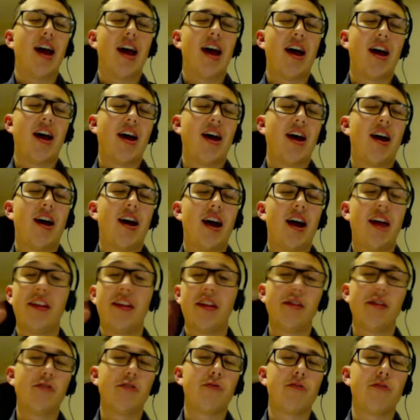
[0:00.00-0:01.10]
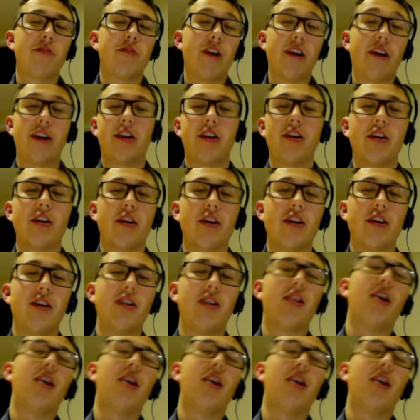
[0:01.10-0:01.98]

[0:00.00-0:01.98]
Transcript: And this is all very good,